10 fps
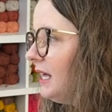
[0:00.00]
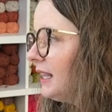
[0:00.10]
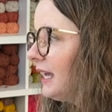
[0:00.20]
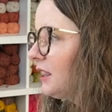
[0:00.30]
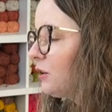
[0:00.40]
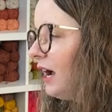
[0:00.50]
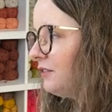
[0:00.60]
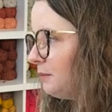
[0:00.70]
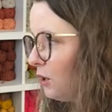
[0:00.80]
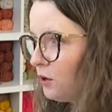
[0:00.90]
like the
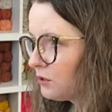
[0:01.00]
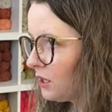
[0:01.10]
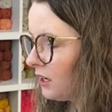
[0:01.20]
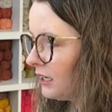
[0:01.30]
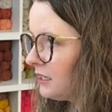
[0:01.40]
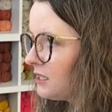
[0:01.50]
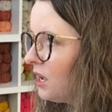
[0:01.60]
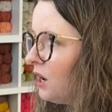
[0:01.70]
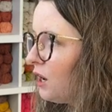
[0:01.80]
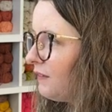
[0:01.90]
Crafty Boho stockings,
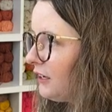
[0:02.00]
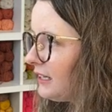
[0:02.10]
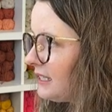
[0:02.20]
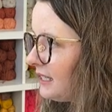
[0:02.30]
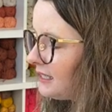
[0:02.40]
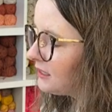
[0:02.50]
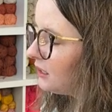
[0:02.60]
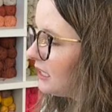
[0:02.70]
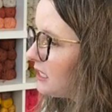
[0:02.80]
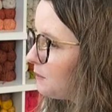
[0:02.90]
are very
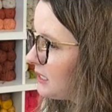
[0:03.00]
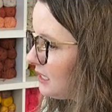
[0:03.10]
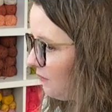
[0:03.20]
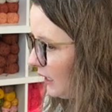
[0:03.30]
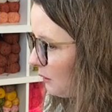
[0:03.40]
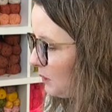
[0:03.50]
seasonally specific,